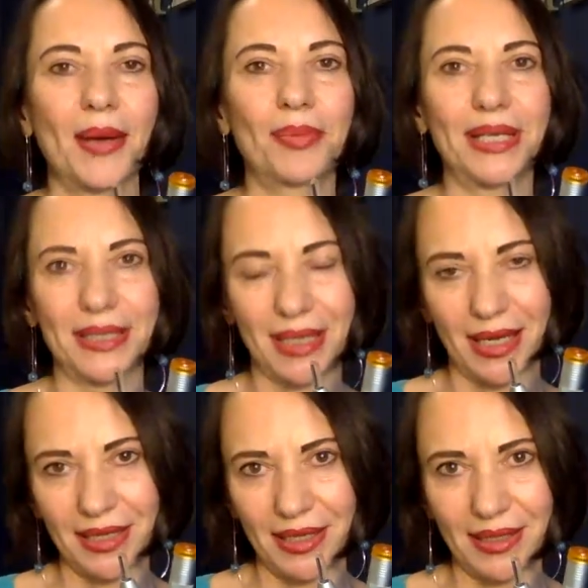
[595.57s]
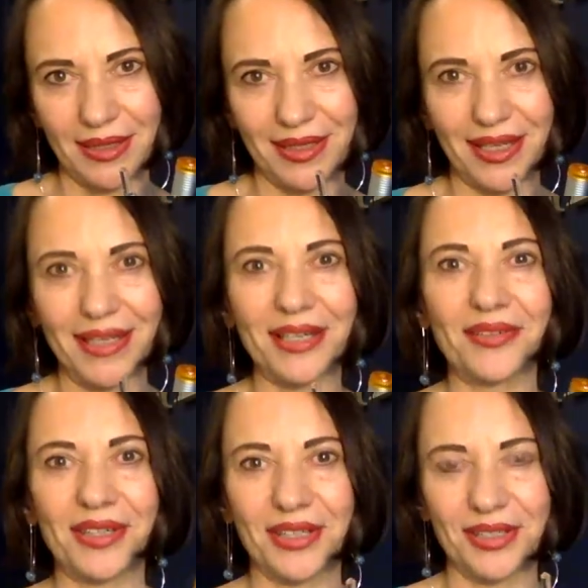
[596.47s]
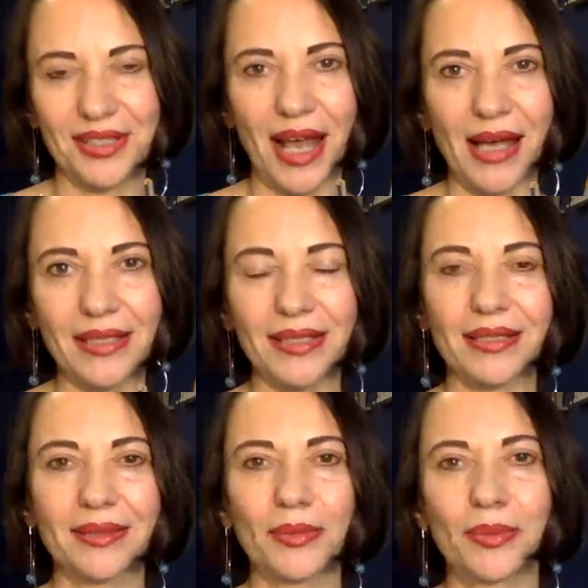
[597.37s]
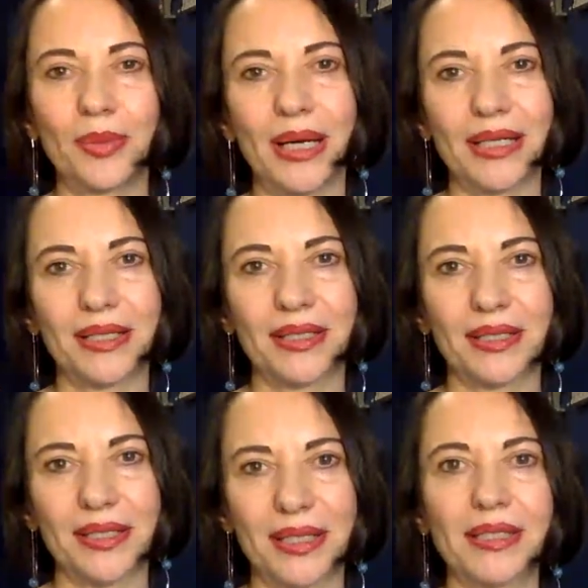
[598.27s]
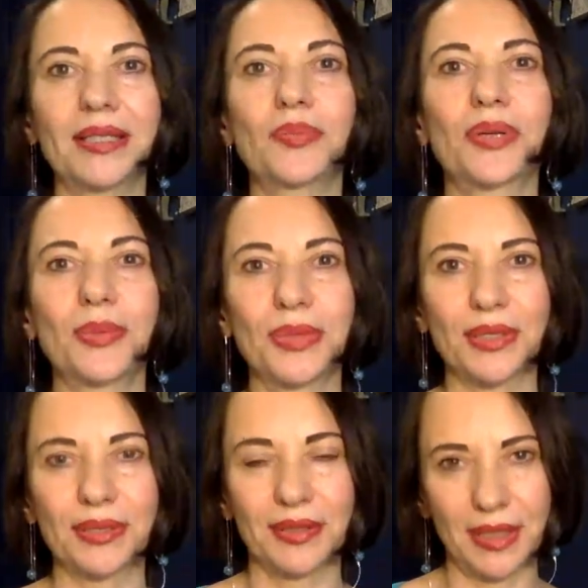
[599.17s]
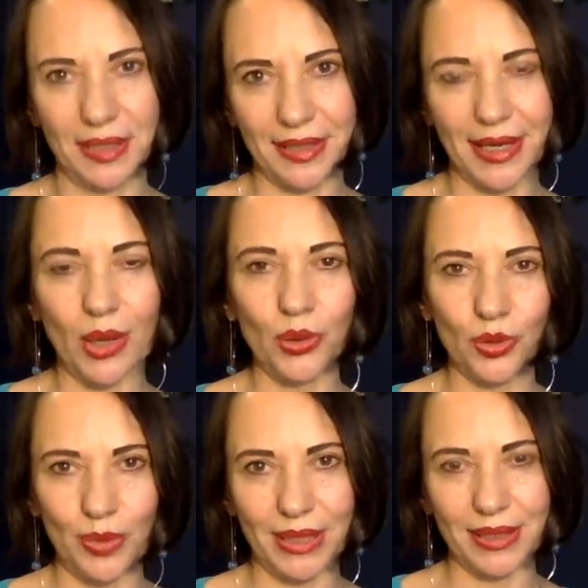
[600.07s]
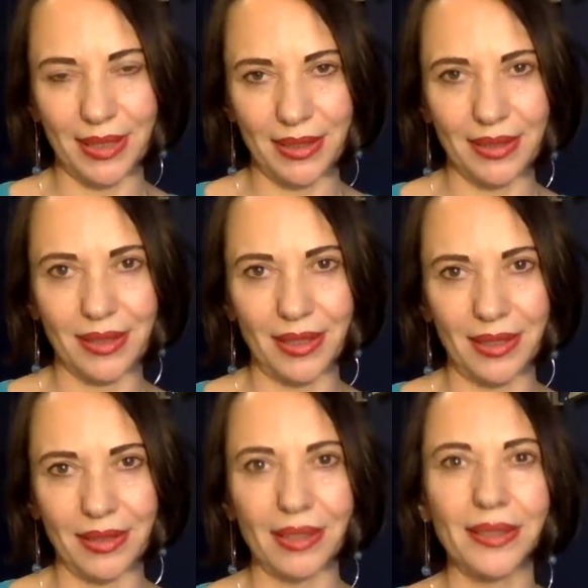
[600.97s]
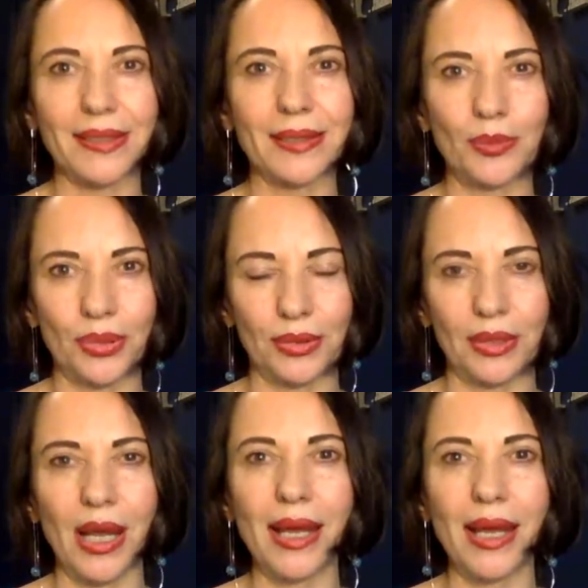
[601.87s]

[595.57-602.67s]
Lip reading: Please connect. Any questions, ask. But this is a premise. This is how you best can start. Simple.